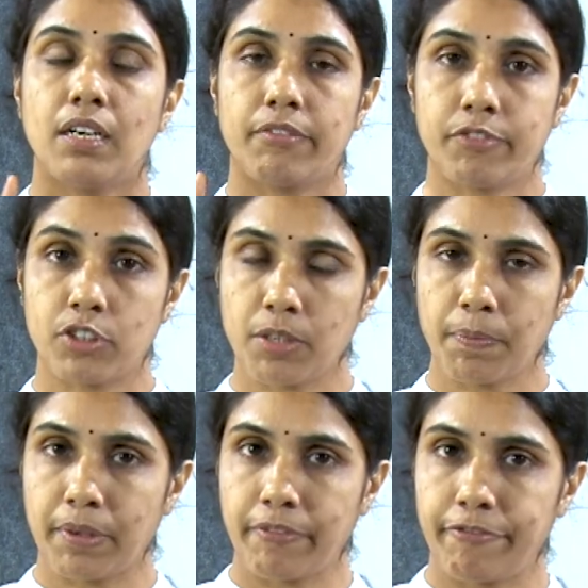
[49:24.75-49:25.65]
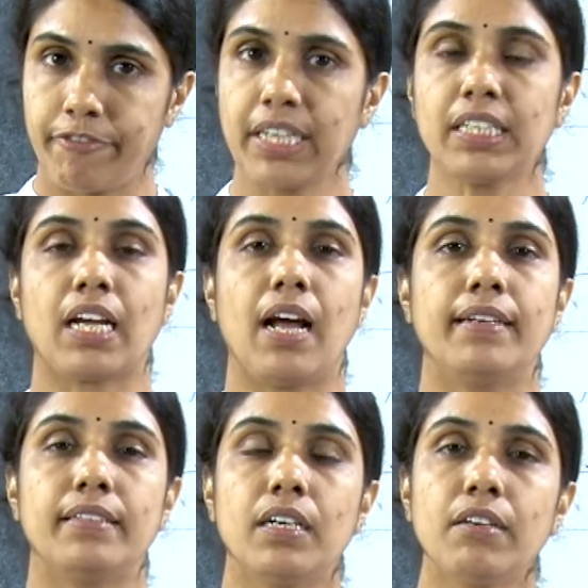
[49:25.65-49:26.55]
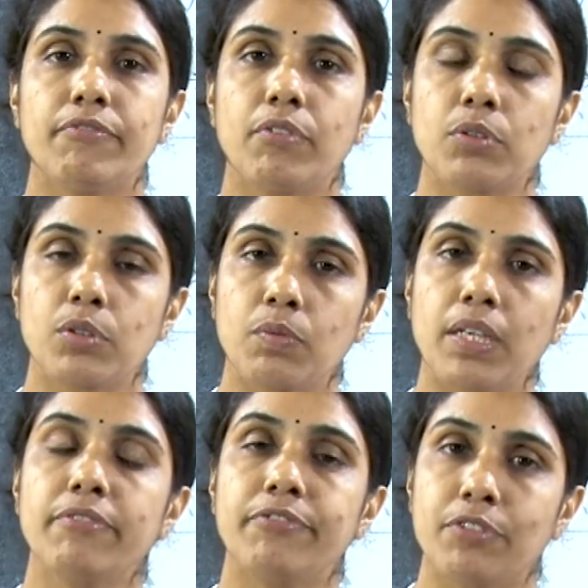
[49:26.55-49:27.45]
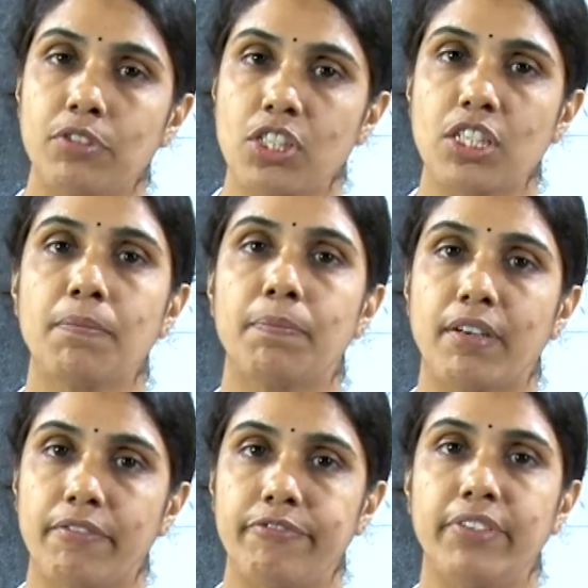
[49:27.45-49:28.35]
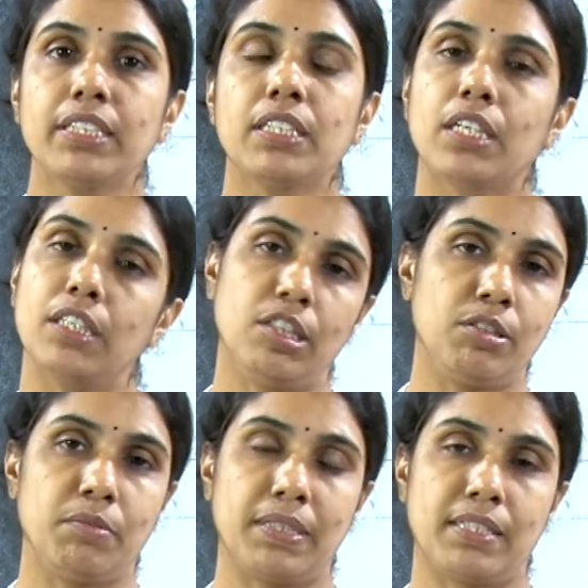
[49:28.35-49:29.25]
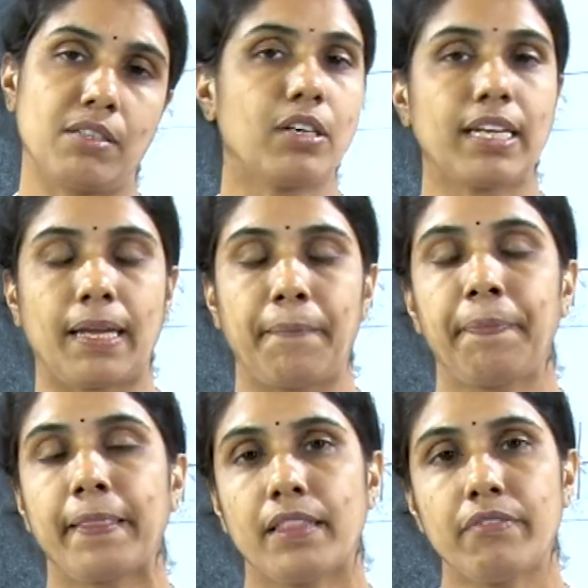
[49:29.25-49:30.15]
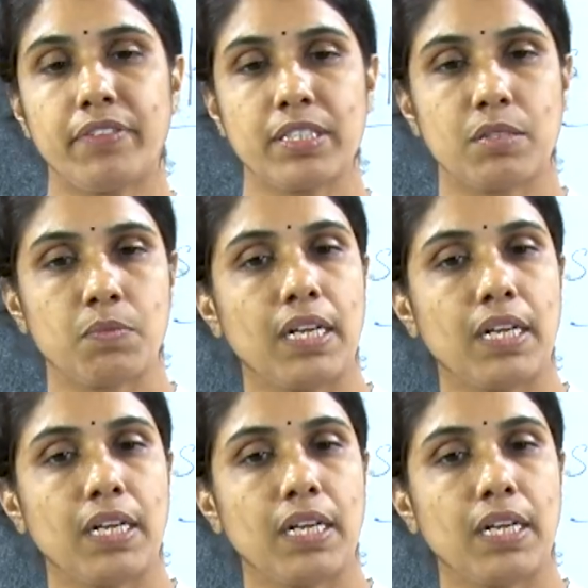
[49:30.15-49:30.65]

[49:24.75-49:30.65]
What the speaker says: future perfect, and the fourth one future perfect continuous. Okay, the first one